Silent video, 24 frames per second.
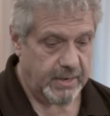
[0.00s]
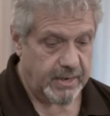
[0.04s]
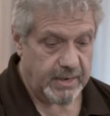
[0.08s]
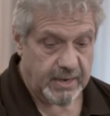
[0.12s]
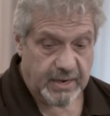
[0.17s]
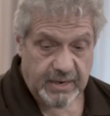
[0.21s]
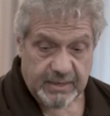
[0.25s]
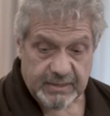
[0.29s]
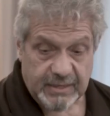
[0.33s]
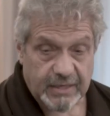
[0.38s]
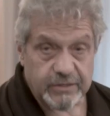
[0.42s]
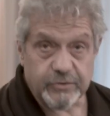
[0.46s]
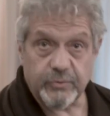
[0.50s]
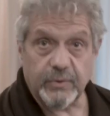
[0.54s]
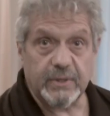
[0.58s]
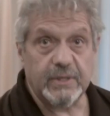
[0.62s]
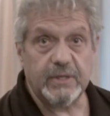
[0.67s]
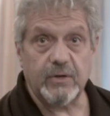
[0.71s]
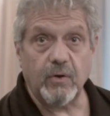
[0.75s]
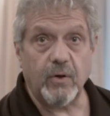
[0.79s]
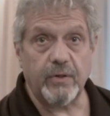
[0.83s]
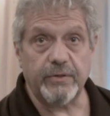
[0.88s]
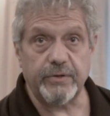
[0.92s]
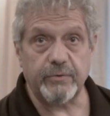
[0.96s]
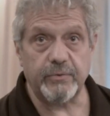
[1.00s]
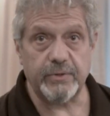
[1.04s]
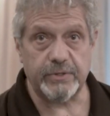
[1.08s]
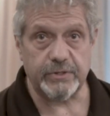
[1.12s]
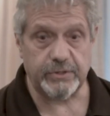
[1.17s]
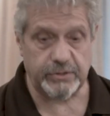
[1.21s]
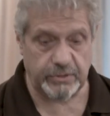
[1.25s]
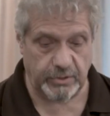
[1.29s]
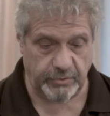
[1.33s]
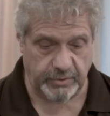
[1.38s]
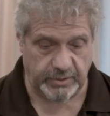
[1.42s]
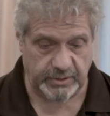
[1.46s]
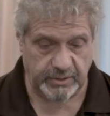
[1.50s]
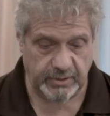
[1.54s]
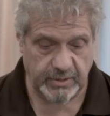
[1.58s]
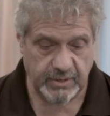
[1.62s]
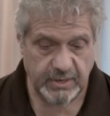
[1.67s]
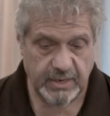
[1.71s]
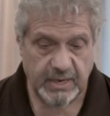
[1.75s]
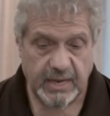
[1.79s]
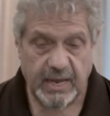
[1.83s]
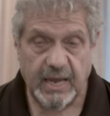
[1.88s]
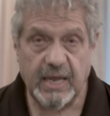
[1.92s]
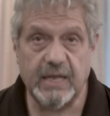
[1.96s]
And that's really all there is to it.
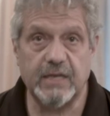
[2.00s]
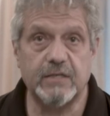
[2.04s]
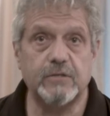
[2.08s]
And